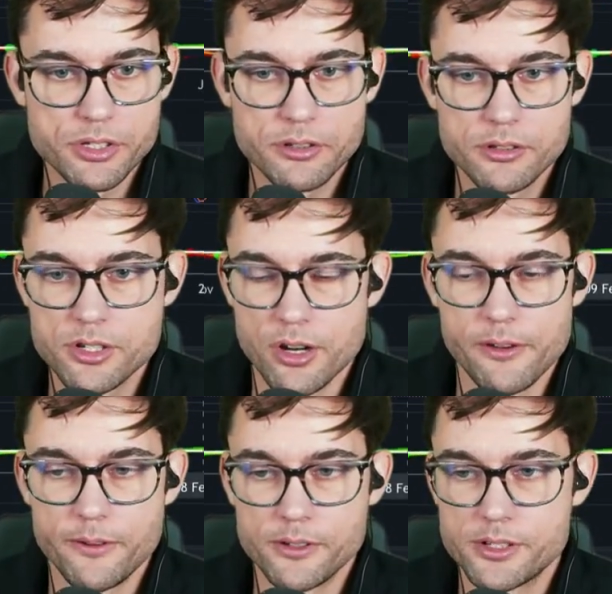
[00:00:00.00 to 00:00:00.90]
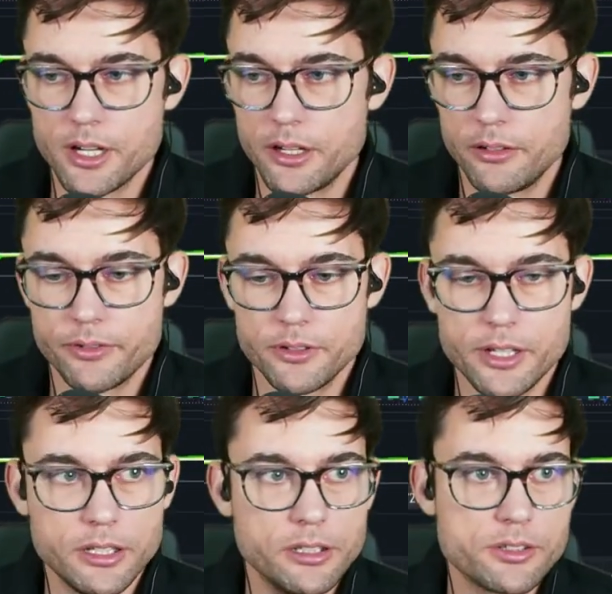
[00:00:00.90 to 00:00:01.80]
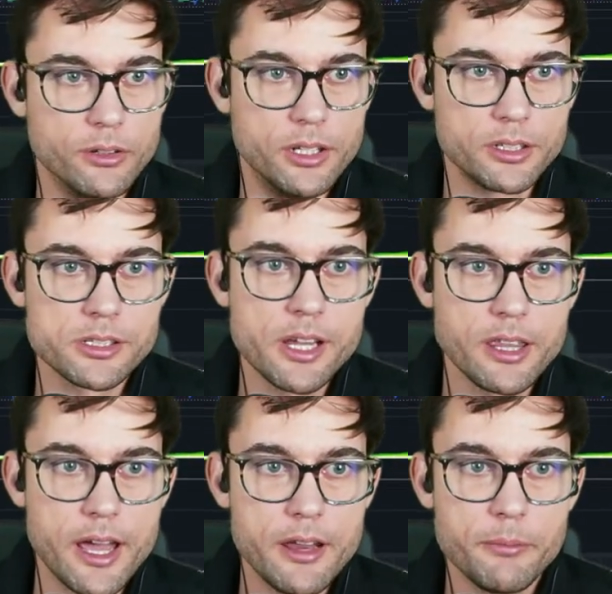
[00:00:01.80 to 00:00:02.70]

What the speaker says: Sorry for taking so long to say that,